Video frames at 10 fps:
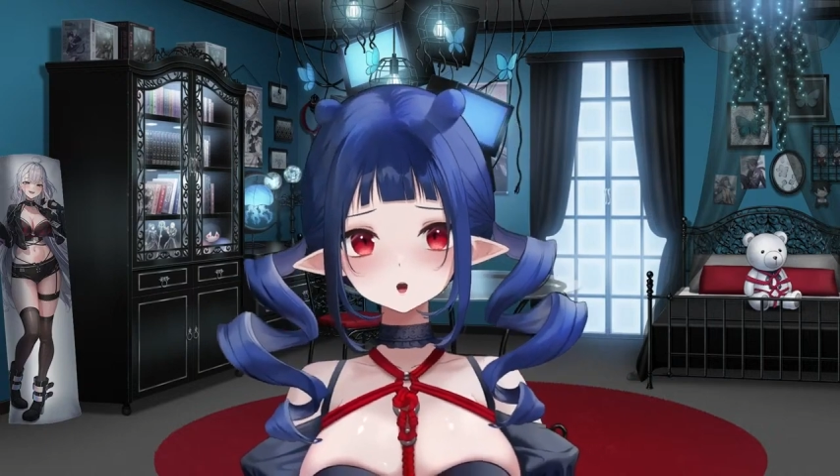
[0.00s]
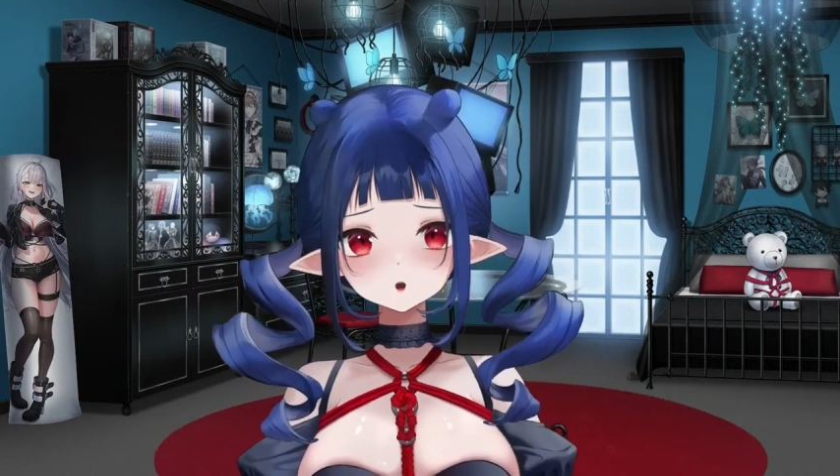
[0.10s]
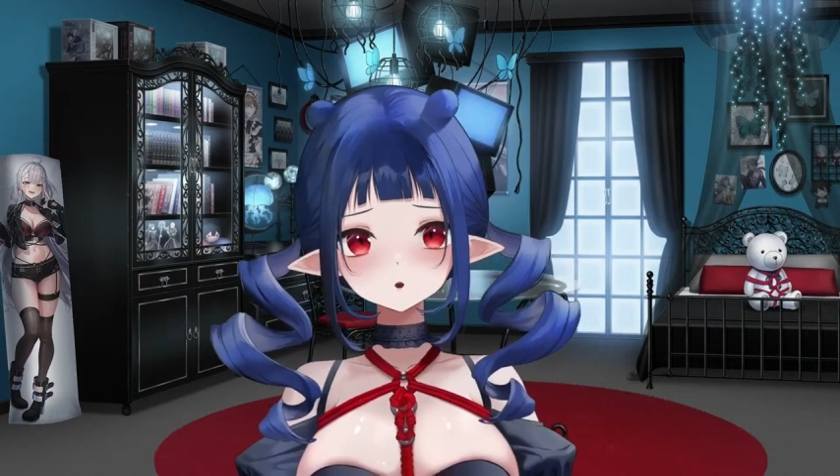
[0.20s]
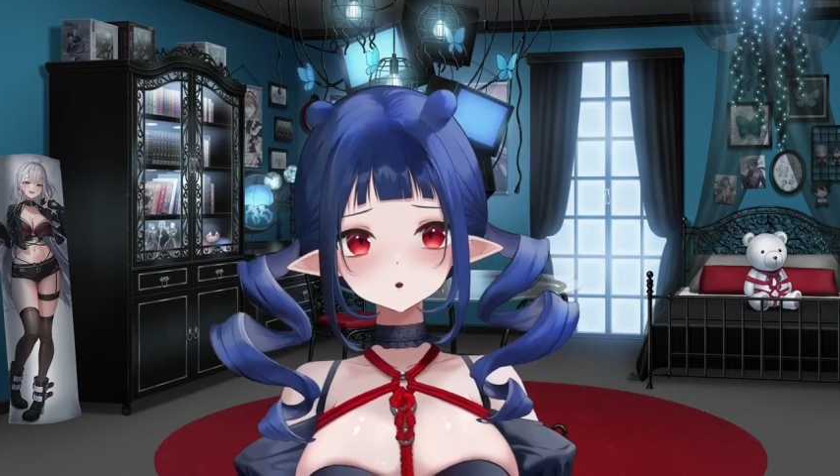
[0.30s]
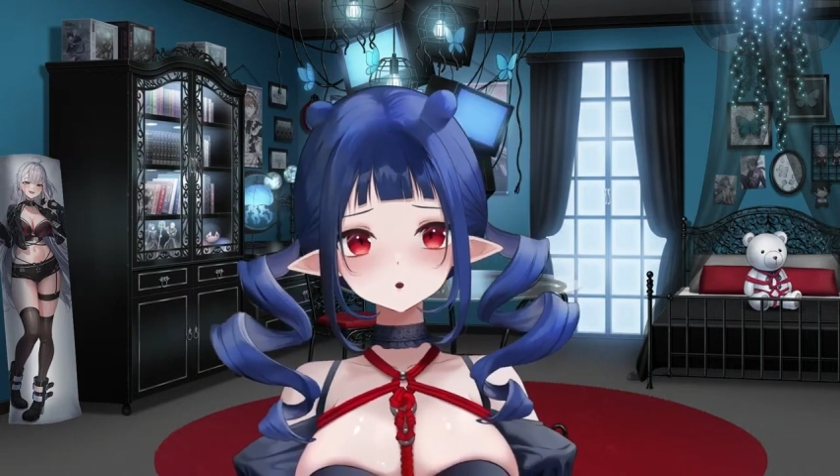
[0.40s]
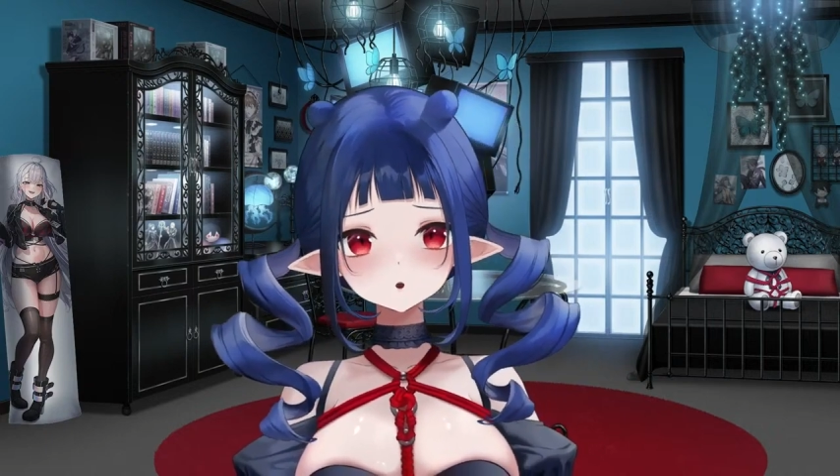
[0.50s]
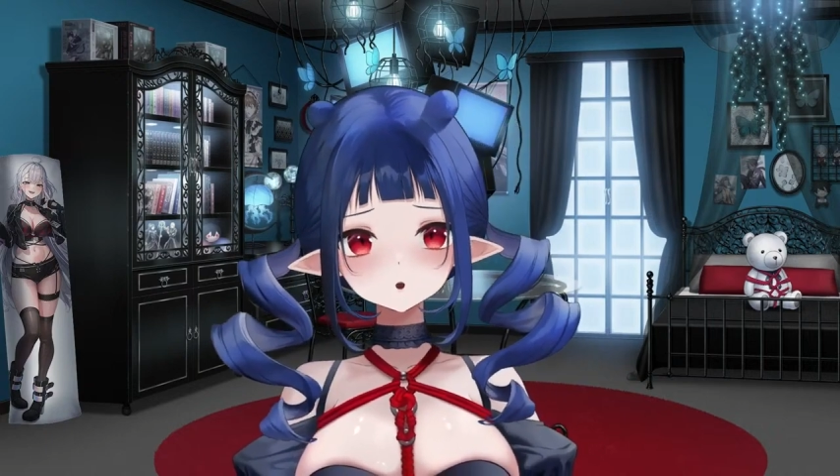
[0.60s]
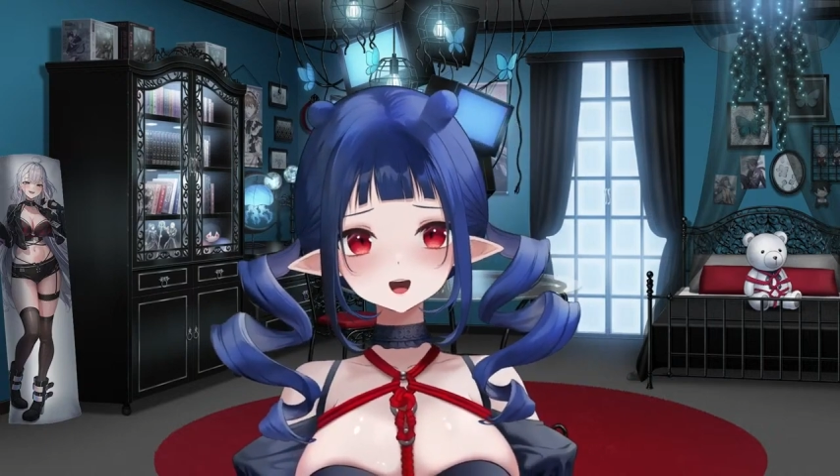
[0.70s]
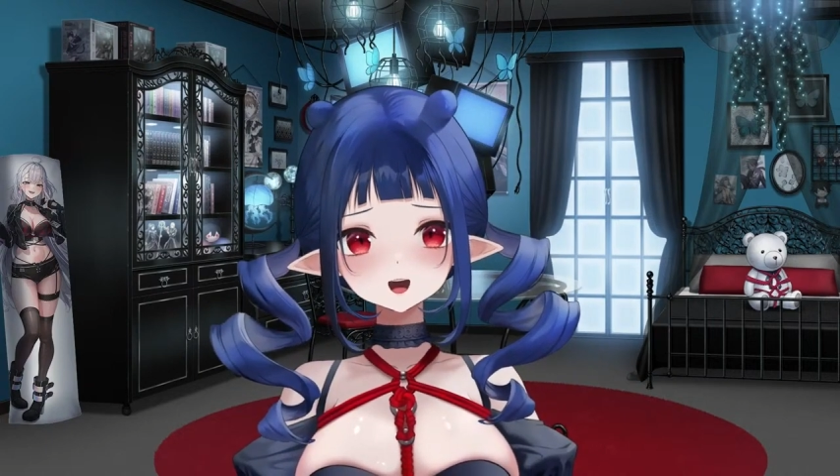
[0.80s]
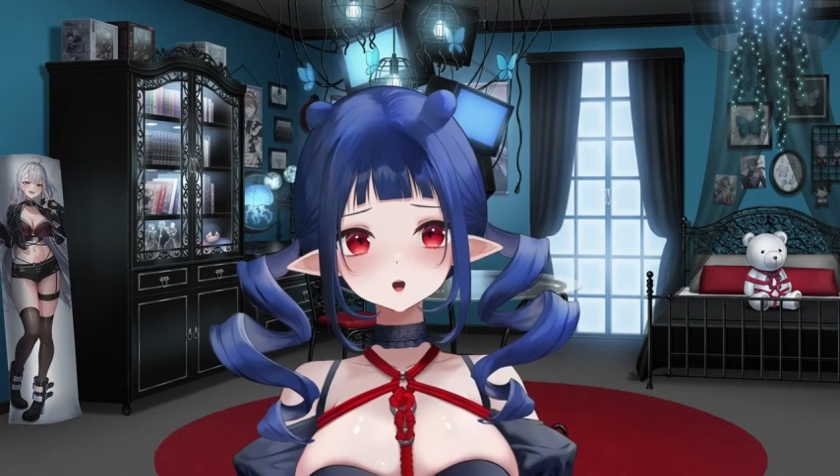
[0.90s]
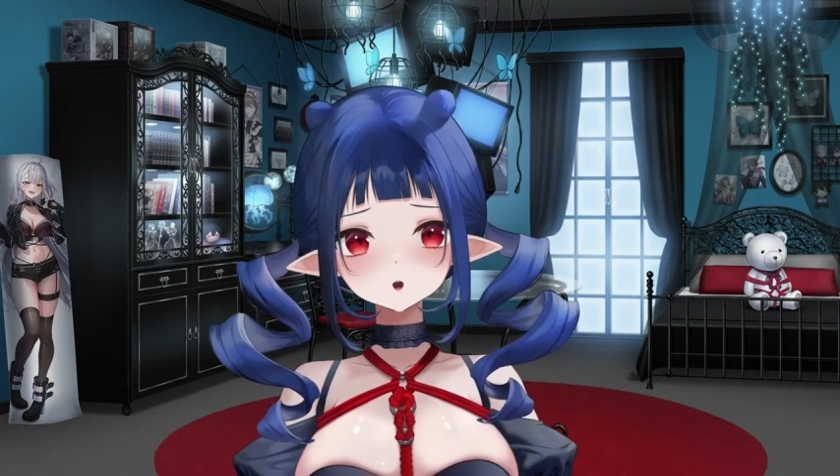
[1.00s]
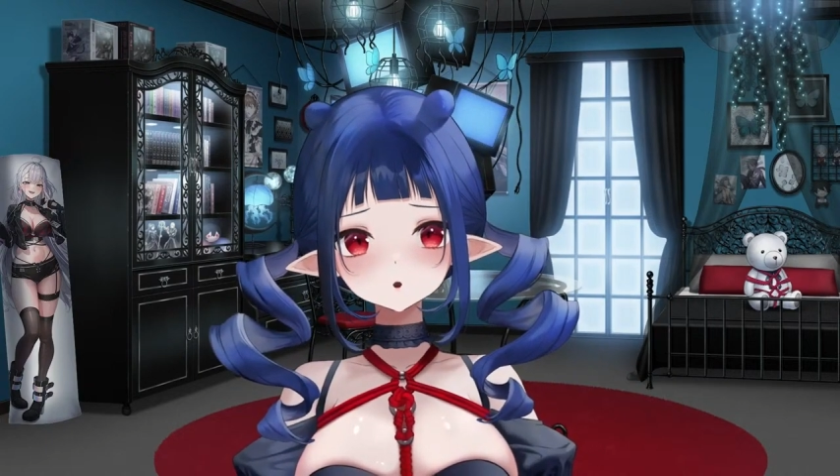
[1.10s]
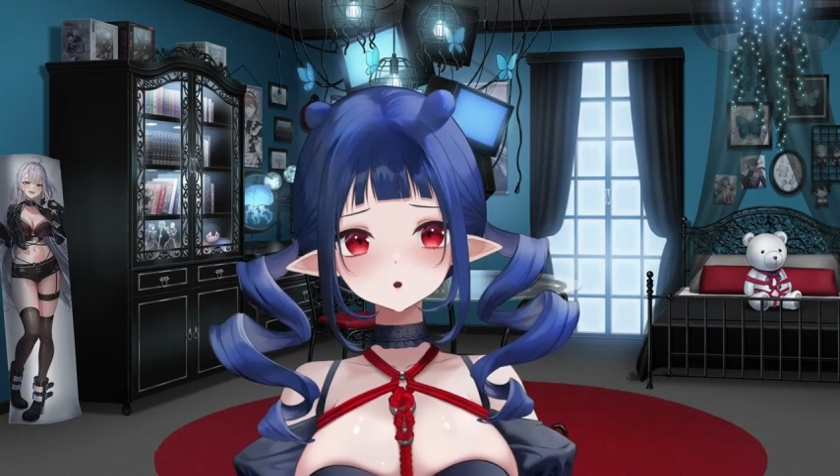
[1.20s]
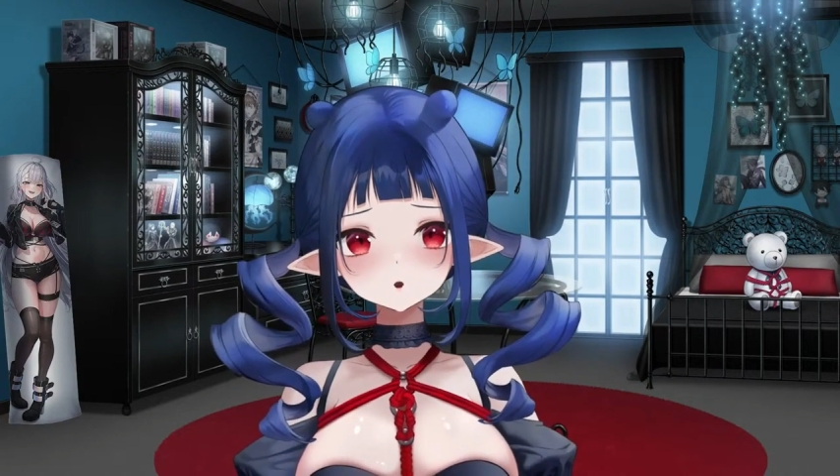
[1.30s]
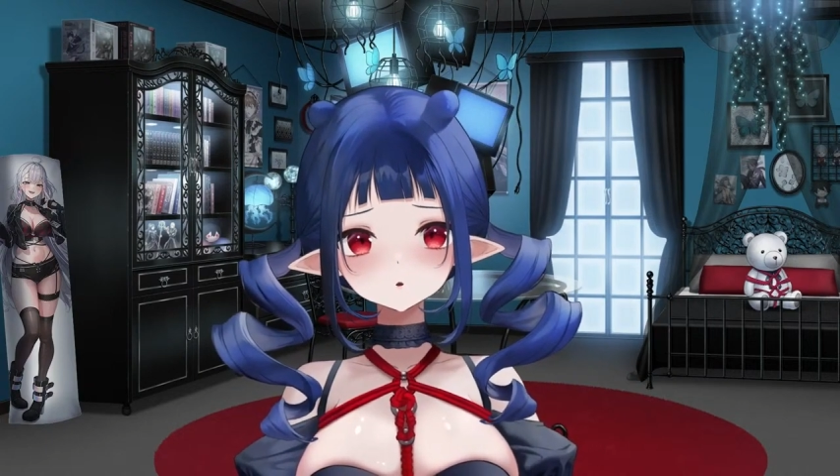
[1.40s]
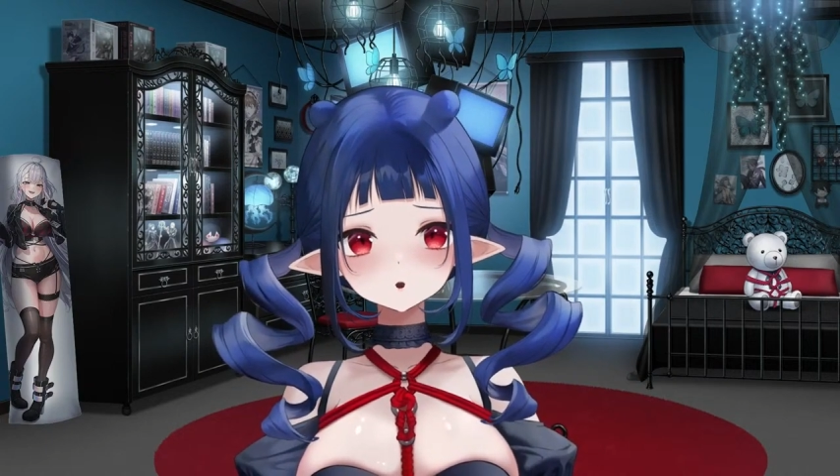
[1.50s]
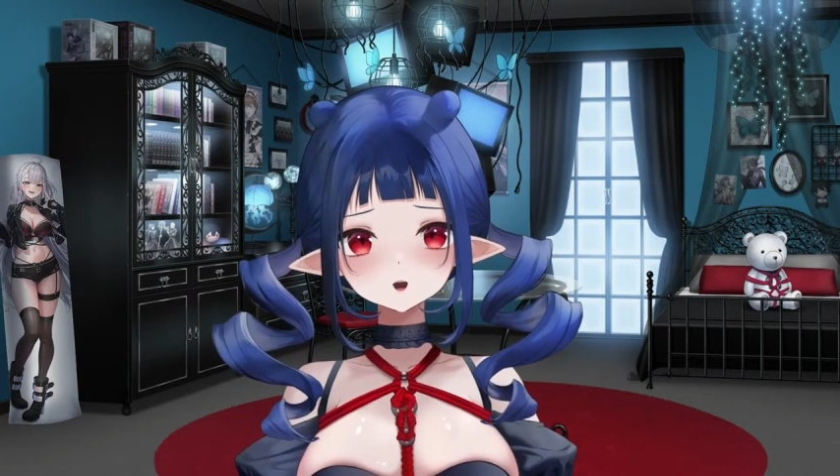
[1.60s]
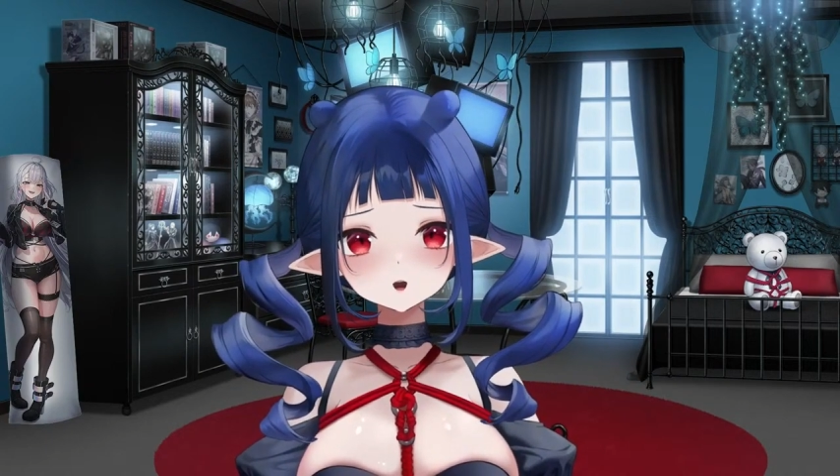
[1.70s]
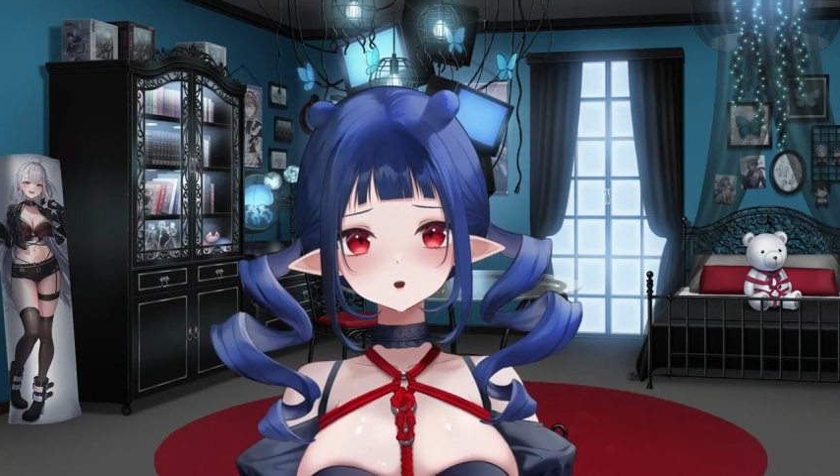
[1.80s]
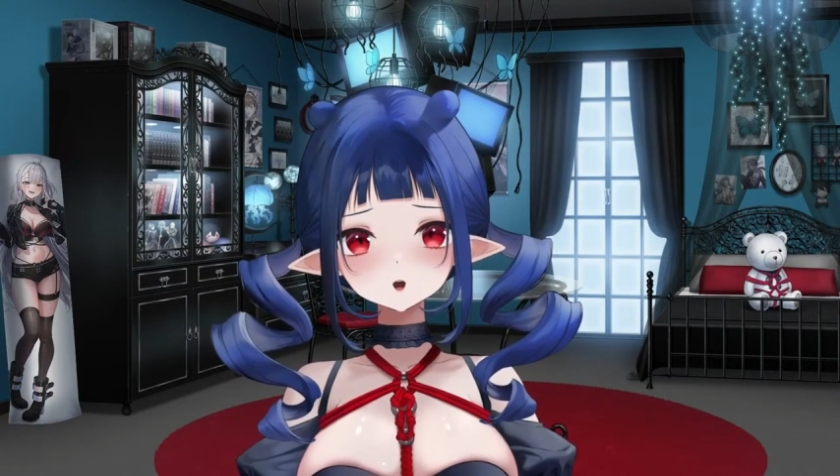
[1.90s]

the chatting screen,